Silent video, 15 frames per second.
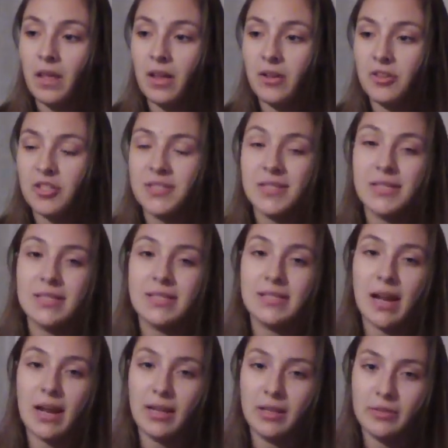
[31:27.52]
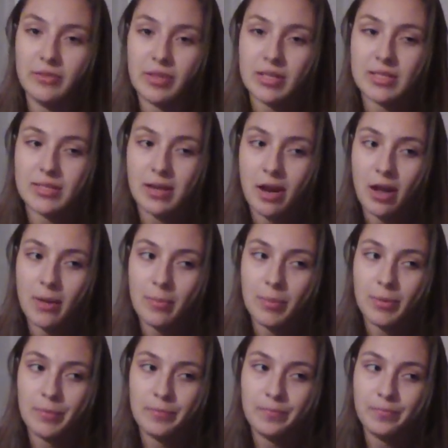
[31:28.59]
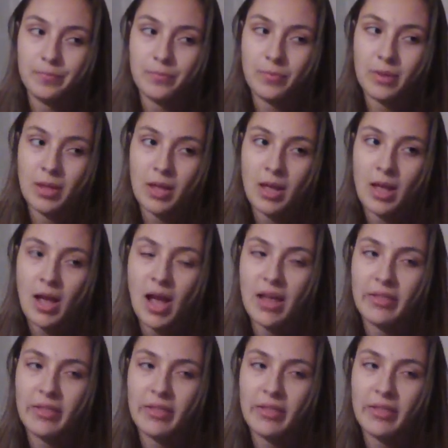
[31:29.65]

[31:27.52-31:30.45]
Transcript: Just the style of this top. I